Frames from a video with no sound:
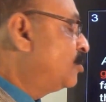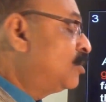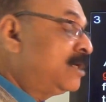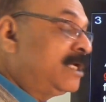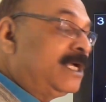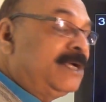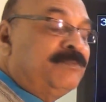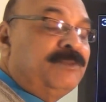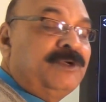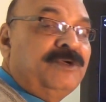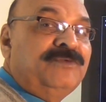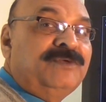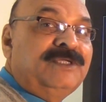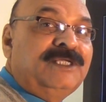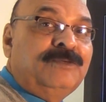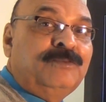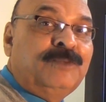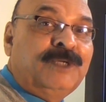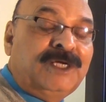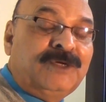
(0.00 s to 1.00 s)
not happy with
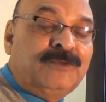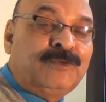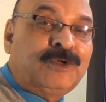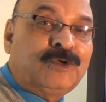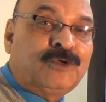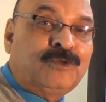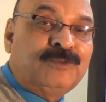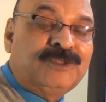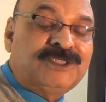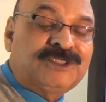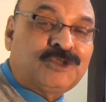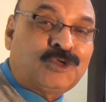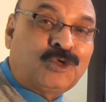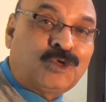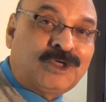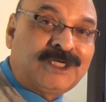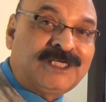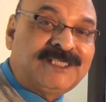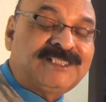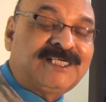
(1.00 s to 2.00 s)
the behavior of Mr.
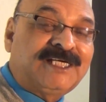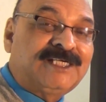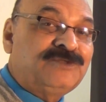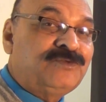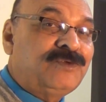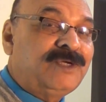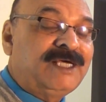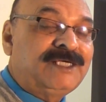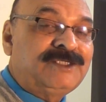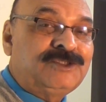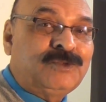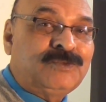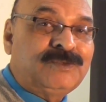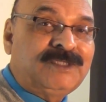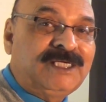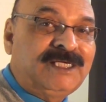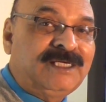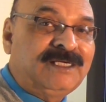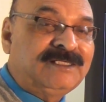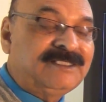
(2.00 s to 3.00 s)
Otis as well as of
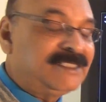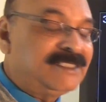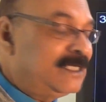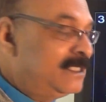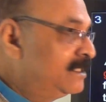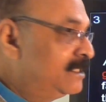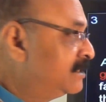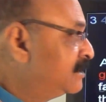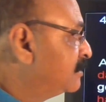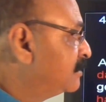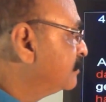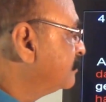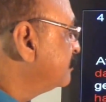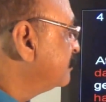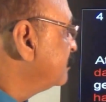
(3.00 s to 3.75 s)
the sons,